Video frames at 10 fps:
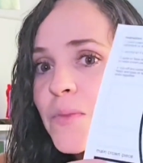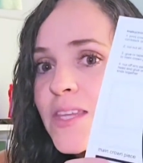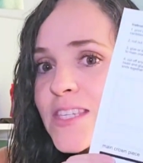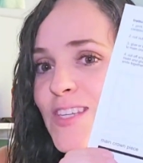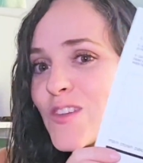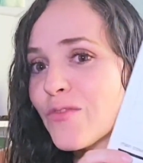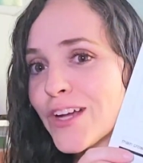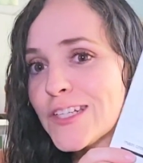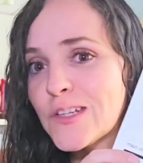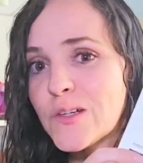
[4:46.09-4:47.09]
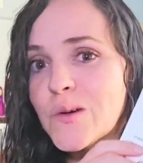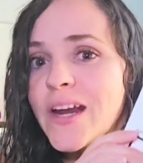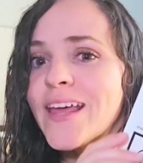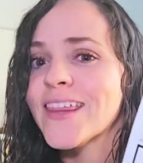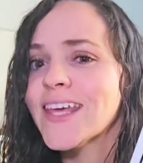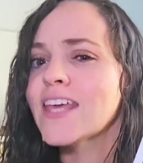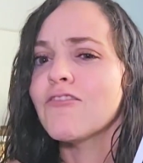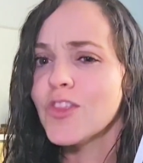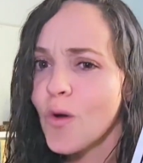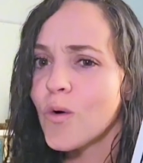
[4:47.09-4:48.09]
This is fun to do, and I think
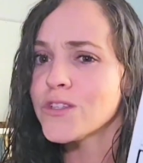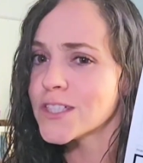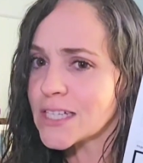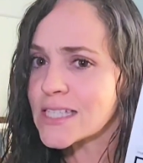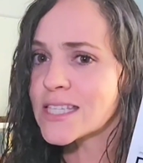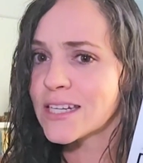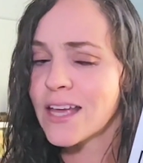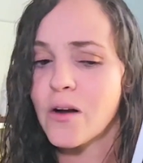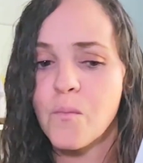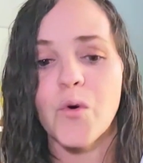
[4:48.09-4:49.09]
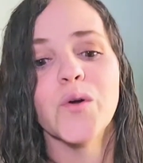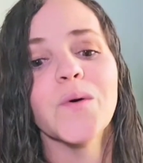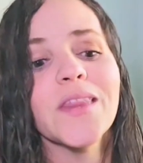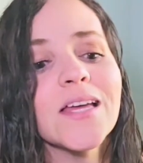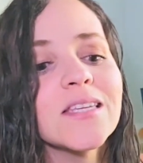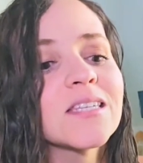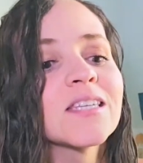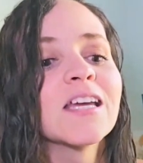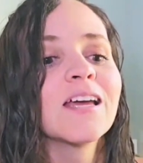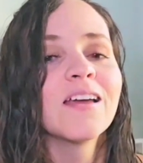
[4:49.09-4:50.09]
even the older kids can get on board with this